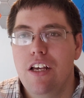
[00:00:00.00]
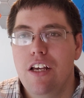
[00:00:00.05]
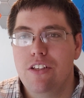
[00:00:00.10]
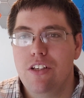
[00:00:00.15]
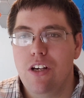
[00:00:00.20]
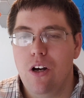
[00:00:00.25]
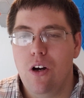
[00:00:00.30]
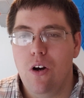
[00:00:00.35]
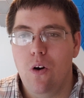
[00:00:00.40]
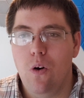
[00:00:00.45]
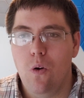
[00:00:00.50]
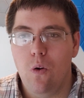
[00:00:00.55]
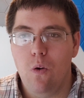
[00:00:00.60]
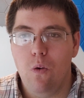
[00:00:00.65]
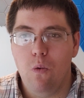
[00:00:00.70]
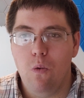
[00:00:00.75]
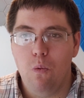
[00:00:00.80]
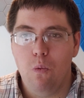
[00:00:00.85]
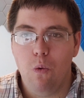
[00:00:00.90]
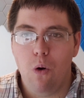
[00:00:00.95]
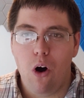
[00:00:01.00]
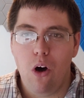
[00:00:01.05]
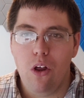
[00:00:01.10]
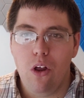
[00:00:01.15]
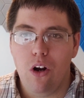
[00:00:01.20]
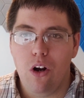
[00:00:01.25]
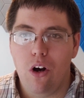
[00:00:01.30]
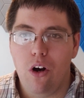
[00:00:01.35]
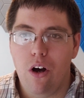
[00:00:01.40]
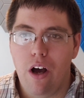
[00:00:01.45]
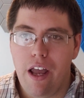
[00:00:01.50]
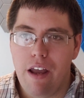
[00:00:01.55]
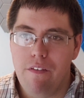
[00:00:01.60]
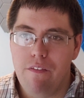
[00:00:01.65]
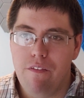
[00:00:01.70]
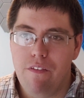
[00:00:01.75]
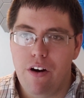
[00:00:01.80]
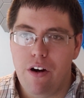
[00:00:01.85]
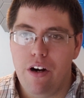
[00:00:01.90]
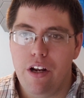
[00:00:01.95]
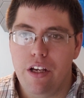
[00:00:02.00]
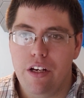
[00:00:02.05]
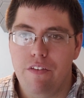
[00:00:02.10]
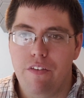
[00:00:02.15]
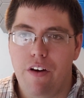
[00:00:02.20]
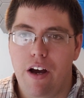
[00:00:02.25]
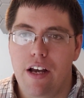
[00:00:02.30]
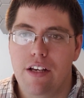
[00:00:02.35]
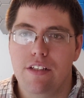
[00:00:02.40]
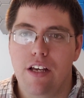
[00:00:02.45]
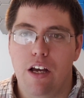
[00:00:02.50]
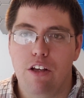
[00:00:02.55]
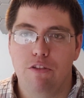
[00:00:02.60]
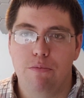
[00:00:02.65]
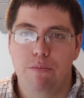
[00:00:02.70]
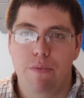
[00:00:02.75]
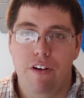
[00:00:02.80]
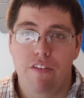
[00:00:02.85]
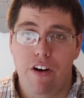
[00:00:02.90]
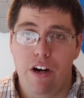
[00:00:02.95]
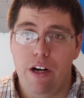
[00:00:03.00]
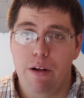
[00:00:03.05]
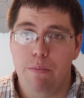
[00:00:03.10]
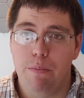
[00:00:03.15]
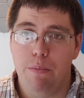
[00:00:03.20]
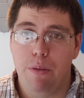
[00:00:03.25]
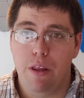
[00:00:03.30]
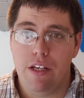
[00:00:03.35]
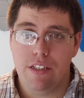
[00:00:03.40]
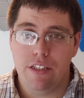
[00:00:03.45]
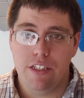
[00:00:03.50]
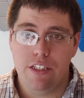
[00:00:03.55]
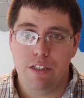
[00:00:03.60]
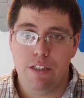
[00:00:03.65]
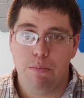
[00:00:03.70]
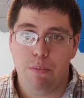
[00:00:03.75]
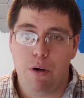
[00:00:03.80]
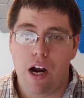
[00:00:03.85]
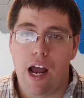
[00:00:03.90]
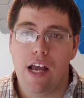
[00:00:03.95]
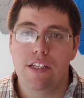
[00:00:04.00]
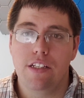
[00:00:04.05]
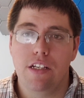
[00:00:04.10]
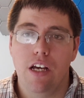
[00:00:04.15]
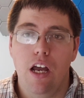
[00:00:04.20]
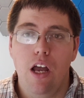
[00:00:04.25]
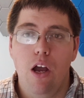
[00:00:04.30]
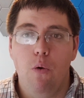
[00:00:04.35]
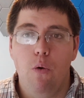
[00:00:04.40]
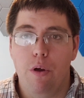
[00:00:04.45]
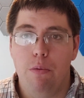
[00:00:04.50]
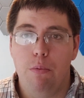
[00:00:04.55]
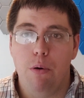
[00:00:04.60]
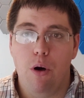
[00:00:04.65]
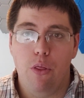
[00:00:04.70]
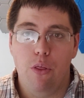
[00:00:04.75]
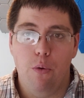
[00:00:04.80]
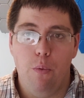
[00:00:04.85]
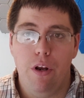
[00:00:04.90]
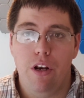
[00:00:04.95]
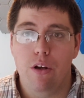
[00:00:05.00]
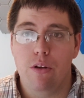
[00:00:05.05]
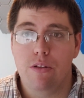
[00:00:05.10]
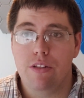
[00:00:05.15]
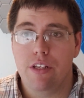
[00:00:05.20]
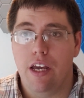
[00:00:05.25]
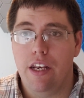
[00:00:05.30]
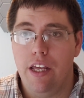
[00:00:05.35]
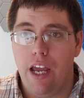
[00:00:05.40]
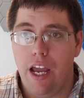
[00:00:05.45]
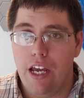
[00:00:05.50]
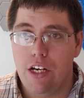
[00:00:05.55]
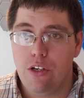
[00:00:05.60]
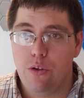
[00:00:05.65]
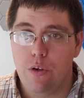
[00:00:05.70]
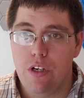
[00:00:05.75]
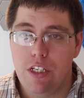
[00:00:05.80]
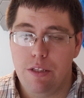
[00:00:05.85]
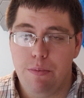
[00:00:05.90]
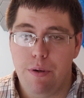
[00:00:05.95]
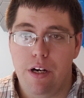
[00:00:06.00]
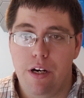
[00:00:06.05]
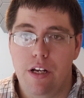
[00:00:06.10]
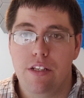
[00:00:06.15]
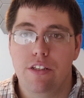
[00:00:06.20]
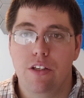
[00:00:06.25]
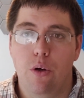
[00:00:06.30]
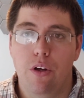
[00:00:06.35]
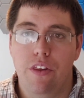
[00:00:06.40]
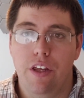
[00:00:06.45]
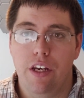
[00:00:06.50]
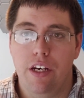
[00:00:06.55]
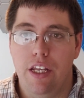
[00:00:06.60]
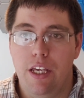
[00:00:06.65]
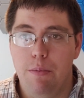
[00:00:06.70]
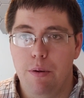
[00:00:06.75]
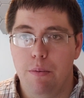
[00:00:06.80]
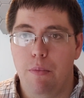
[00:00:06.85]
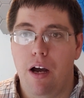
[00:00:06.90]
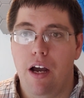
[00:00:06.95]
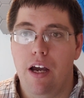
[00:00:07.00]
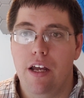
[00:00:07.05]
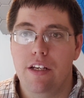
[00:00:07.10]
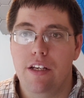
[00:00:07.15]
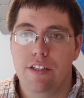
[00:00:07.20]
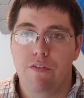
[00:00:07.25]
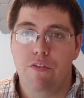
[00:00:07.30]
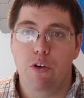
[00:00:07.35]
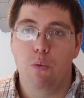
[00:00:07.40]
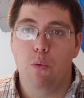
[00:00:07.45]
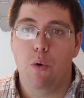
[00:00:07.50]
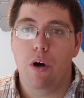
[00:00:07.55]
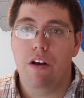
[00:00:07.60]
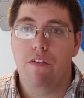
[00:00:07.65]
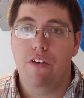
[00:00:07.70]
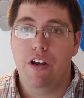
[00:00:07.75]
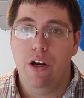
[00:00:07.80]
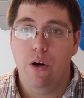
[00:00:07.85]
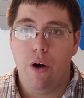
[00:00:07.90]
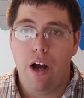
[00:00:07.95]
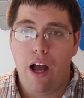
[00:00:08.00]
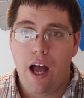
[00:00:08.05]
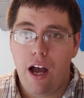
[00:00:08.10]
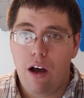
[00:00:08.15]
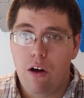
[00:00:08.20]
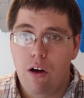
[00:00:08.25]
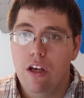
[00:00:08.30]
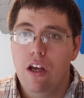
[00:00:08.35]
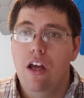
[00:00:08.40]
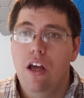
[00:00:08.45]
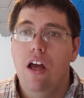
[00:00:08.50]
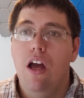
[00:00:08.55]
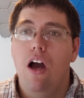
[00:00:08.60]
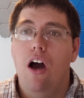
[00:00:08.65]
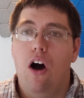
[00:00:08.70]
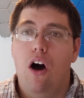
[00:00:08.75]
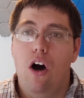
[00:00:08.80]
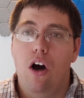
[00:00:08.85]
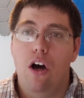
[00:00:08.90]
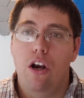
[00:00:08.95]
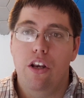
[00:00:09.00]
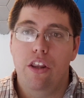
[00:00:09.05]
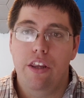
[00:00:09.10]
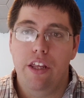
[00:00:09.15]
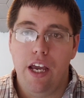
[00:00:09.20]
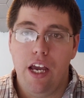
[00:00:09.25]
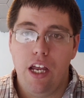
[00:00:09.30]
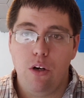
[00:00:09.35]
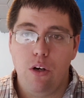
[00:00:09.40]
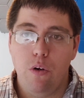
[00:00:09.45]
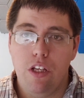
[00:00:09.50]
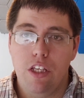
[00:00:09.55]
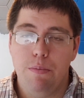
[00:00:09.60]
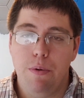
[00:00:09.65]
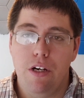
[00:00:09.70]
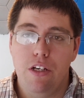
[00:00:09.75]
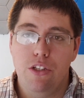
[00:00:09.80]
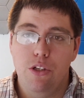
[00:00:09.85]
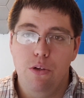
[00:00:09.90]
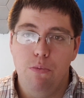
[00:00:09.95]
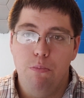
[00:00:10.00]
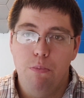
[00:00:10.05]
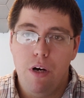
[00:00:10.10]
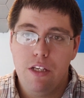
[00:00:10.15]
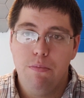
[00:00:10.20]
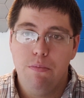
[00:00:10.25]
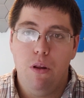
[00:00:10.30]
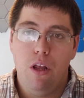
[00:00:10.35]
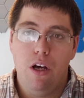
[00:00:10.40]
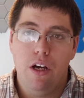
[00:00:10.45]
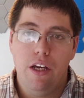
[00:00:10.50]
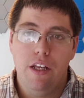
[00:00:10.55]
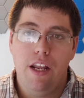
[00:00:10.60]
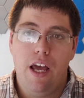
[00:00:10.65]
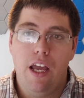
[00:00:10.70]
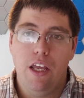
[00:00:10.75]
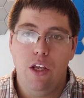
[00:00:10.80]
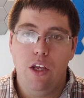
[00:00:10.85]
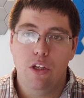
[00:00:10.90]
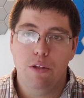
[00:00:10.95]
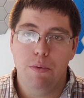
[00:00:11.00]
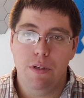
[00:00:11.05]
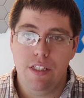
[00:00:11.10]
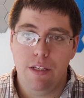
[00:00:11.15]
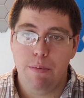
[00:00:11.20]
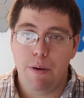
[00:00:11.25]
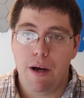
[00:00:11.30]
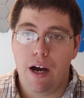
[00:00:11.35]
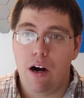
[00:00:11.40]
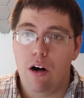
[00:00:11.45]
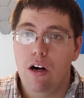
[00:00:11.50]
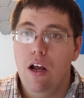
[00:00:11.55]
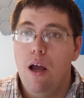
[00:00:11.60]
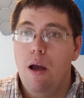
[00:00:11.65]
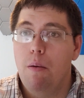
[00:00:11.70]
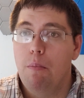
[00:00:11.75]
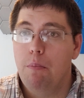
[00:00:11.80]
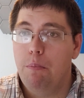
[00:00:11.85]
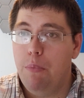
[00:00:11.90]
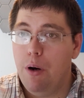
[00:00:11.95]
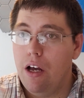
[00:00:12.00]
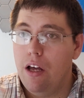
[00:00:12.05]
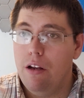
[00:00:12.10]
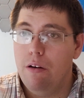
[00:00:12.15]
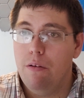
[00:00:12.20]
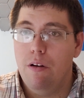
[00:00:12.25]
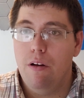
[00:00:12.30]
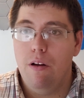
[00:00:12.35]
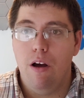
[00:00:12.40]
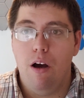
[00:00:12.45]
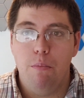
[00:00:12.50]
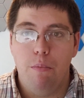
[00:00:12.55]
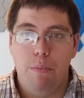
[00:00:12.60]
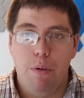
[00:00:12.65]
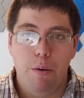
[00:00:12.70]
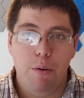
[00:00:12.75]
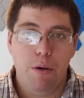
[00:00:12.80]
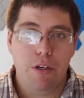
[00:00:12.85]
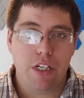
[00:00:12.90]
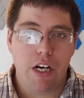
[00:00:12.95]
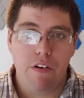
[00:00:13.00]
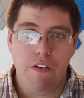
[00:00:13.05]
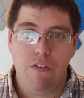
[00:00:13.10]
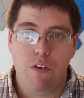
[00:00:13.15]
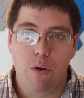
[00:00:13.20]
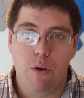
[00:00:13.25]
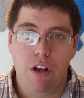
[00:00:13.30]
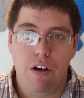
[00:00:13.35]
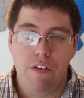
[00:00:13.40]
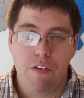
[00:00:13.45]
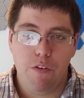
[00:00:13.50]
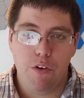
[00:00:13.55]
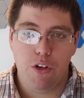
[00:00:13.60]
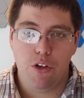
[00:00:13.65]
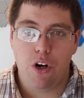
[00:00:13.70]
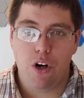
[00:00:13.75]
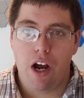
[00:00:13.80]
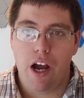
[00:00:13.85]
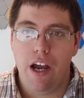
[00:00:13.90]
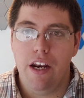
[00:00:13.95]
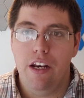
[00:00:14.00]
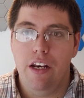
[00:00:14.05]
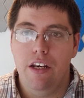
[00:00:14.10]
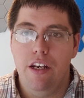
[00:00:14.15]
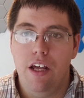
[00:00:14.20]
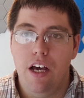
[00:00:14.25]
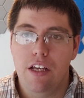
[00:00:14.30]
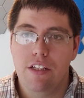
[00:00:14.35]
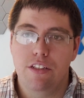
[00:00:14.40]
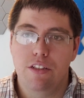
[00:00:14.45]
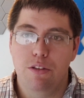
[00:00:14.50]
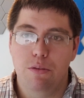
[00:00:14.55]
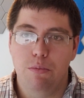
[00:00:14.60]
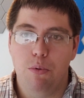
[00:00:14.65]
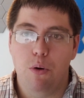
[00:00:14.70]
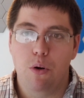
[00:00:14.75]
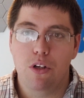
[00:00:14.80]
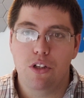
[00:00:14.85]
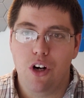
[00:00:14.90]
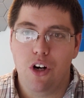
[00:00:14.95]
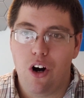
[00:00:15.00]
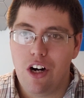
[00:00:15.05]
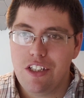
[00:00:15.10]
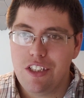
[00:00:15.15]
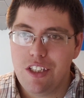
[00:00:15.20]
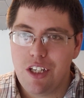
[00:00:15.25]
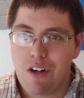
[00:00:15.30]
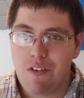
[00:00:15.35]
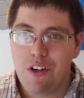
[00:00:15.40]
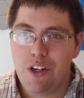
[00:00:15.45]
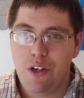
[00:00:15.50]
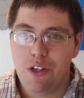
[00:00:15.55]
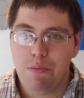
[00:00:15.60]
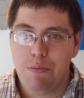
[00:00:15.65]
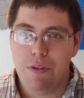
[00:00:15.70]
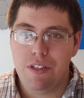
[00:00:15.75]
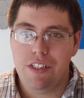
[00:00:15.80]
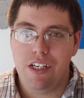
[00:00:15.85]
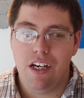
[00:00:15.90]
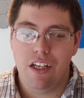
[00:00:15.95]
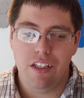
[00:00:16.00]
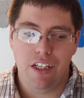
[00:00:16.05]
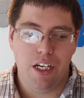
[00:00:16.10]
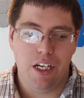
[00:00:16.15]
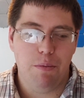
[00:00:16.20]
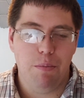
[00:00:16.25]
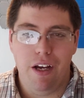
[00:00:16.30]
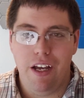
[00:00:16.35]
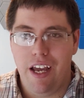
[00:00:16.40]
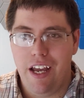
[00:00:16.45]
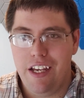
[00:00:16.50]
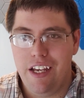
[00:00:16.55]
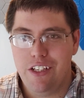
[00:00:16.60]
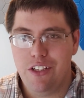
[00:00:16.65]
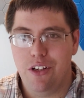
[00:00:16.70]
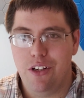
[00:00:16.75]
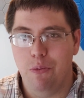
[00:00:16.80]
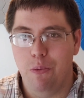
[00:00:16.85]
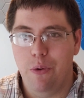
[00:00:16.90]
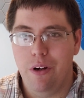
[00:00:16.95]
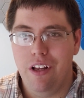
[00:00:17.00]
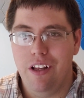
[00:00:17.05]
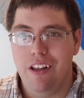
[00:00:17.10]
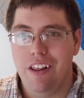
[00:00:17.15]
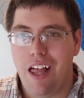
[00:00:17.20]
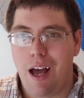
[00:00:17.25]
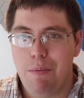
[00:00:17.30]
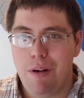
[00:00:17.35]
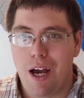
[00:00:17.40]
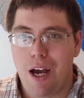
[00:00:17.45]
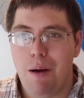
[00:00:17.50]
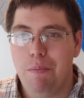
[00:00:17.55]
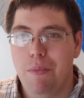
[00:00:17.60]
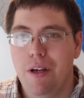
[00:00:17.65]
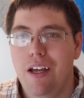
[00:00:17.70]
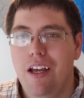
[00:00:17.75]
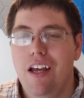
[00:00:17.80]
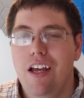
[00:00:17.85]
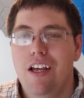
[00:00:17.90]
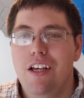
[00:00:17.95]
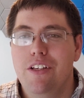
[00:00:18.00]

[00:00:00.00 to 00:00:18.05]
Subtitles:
So all in all, a very good device. I was very pleasantly surprised with both the Windows and the Android experience. The only thing to keep in mind is if you want video out on the Android experience, you must plug in that USB-C power. But pretty much every phone I've ever tried does support charging over USB-C, unlike my Acer laptop.